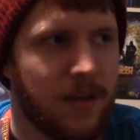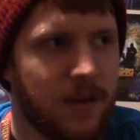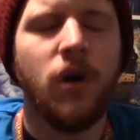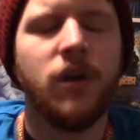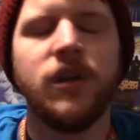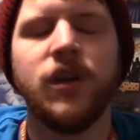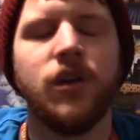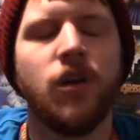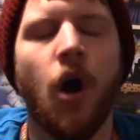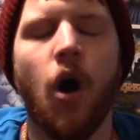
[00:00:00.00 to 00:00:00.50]

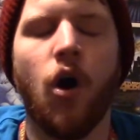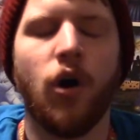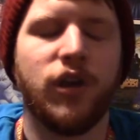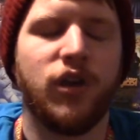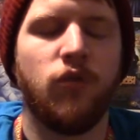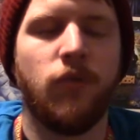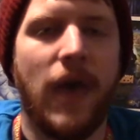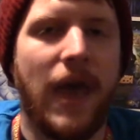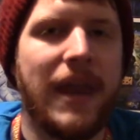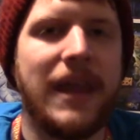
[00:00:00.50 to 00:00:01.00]
One could
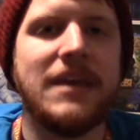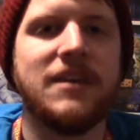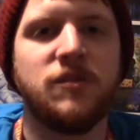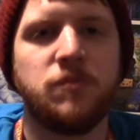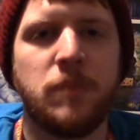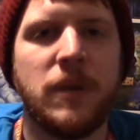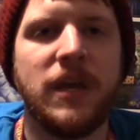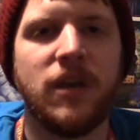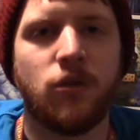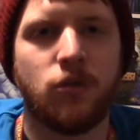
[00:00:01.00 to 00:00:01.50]
argue that is
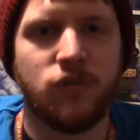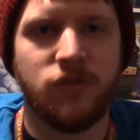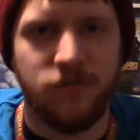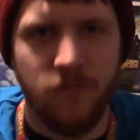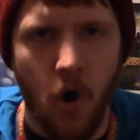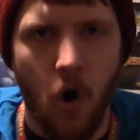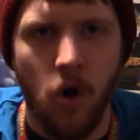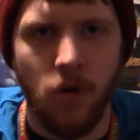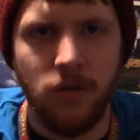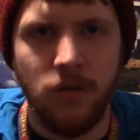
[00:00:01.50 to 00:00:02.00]
Peter's
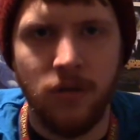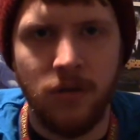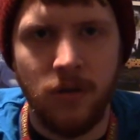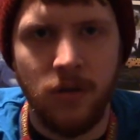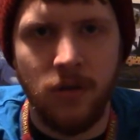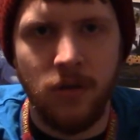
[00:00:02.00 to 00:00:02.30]
fault.